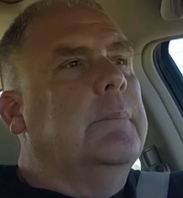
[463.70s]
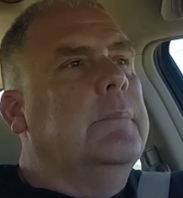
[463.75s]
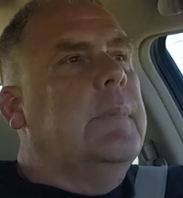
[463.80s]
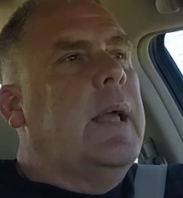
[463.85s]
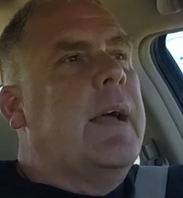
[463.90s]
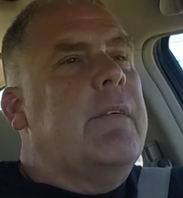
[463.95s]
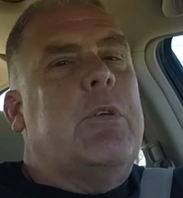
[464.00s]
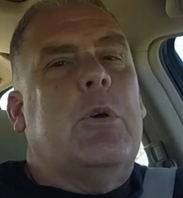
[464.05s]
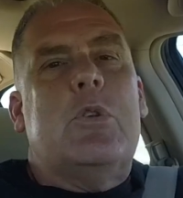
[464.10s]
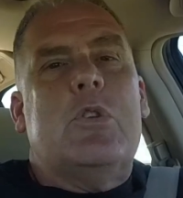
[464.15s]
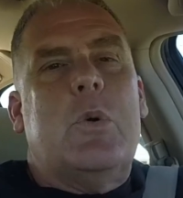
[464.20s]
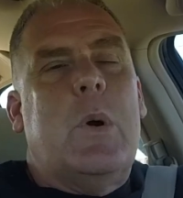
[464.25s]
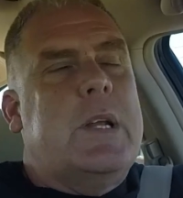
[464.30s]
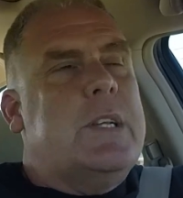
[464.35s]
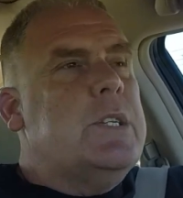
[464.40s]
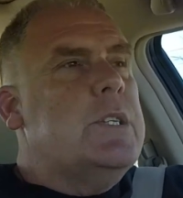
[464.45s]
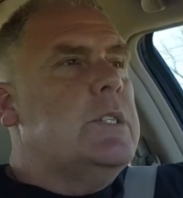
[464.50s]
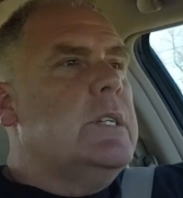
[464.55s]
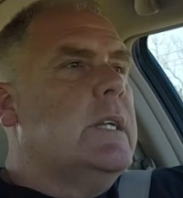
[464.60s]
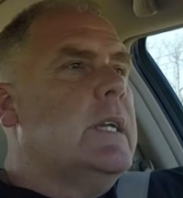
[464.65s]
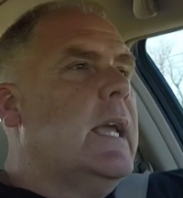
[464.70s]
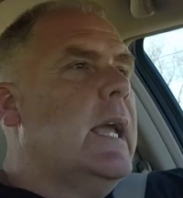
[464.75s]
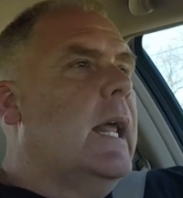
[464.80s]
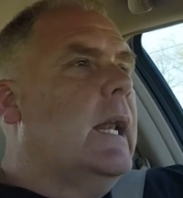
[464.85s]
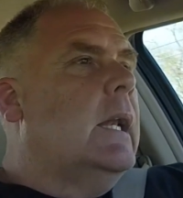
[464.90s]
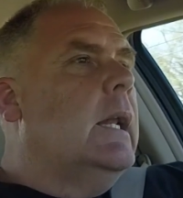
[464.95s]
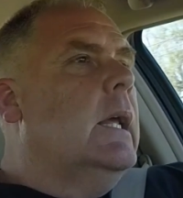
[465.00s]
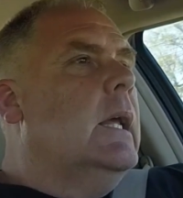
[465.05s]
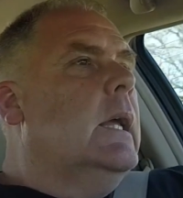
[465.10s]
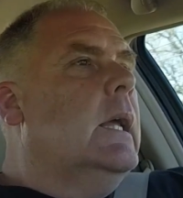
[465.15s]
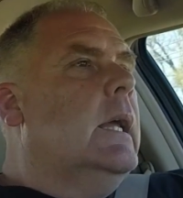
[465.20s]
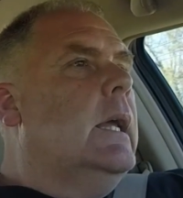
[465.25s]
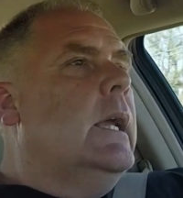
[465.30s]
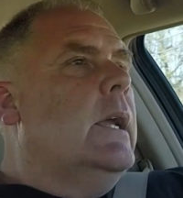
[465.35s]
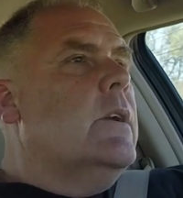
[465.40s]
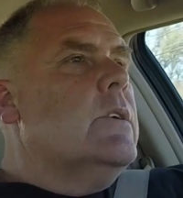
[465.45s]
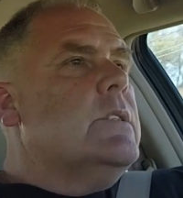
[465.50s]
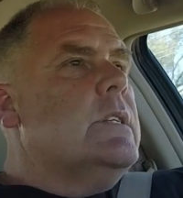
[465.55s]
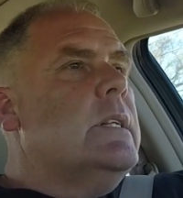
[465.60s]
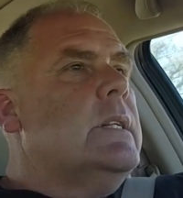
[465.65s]
have those questions again.
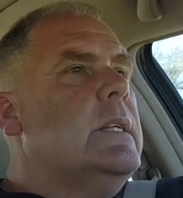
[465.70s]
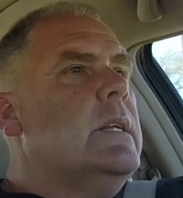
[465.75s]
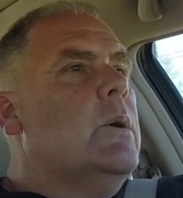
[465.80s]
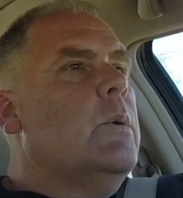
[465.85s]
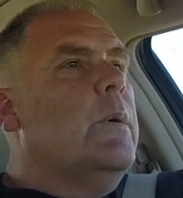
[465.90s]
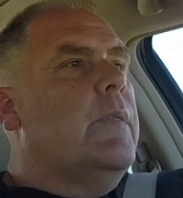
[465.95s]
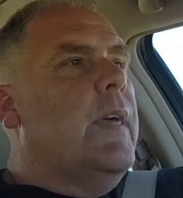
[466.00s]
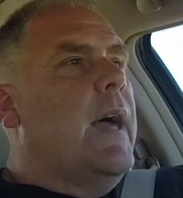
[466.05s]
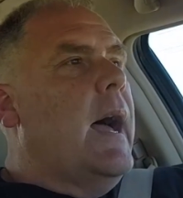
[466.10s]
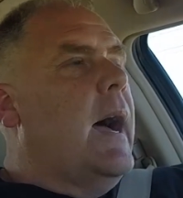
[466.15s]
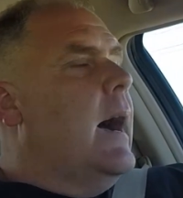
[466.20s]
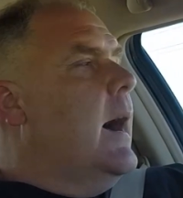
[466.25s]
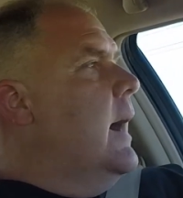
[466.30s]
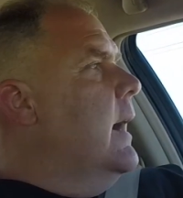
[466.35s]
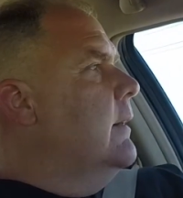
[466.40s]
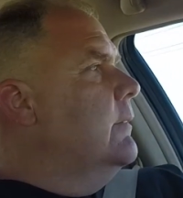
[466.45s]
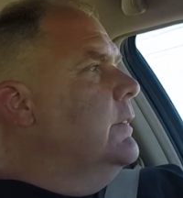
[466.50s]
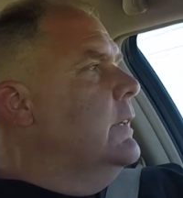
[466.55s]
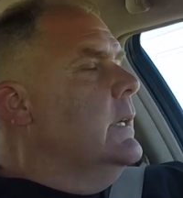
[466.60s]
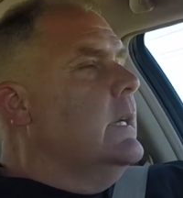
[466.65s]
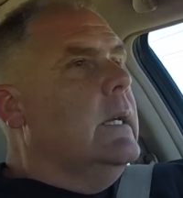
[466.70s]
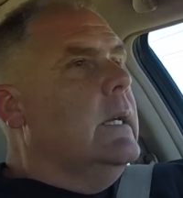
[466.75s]
Here's the deal with that hive.